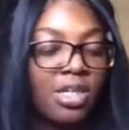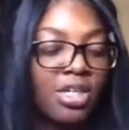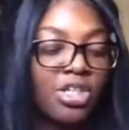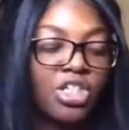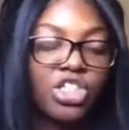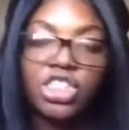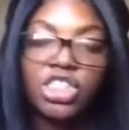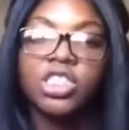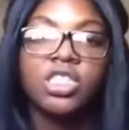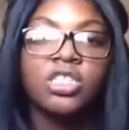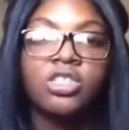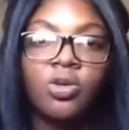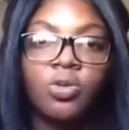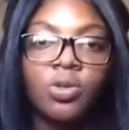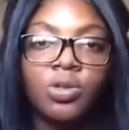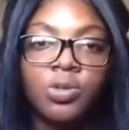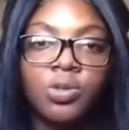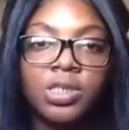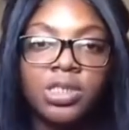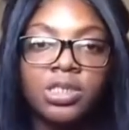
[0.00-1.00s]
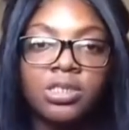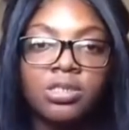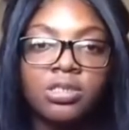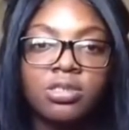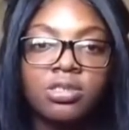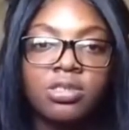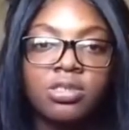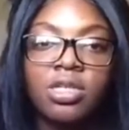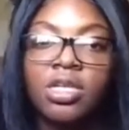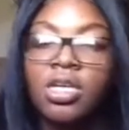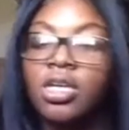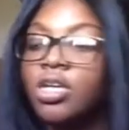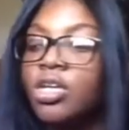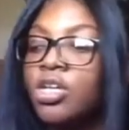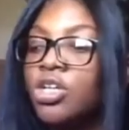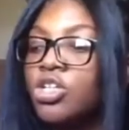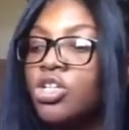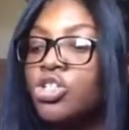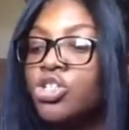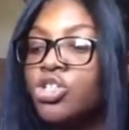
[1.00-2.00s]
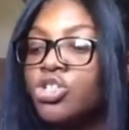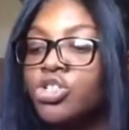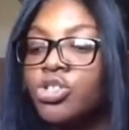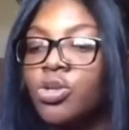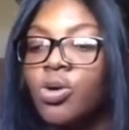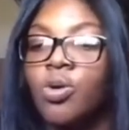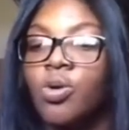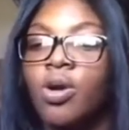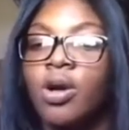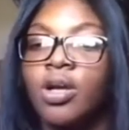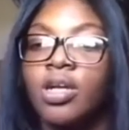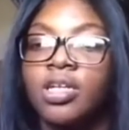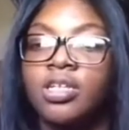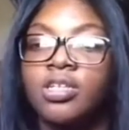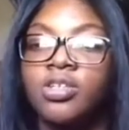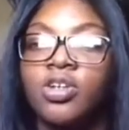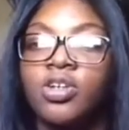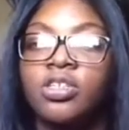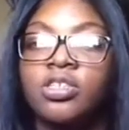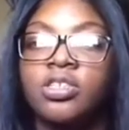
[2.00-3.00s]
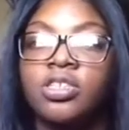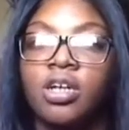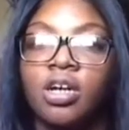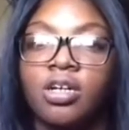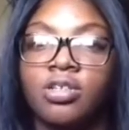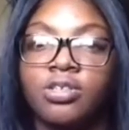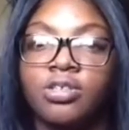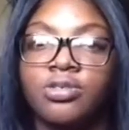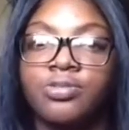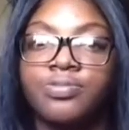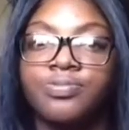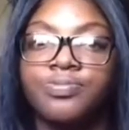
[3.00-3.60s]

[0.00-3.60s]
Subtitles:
Because she didn't know what it was. So R.Kelly called the doctor.